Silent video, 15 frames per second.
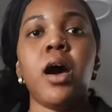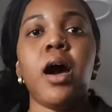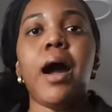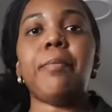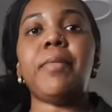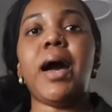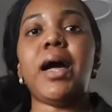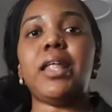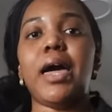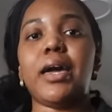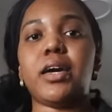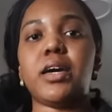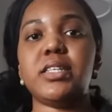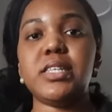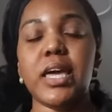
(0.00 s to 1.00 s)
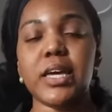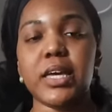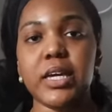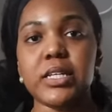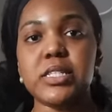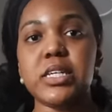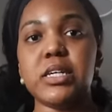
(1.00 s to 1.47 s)
I'm not like
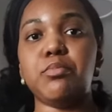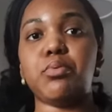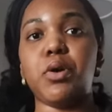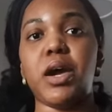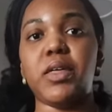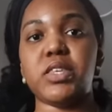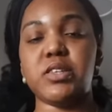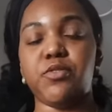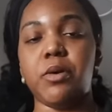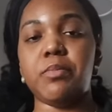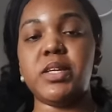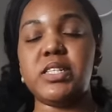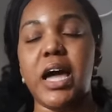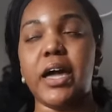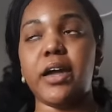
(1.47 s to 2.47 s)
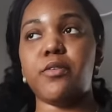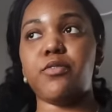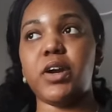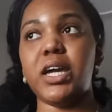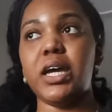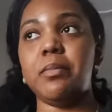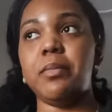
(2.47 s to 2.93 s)
taking deep breaths from the
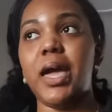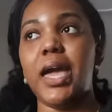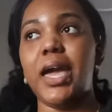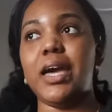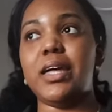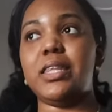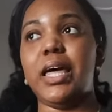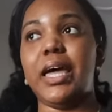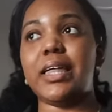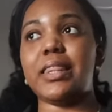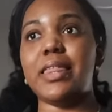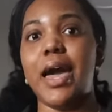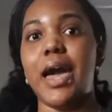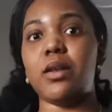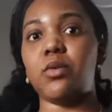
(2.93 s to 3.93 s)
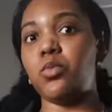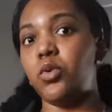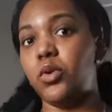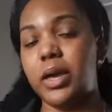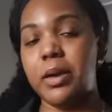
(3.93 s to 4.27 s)
diaphragm, and like that will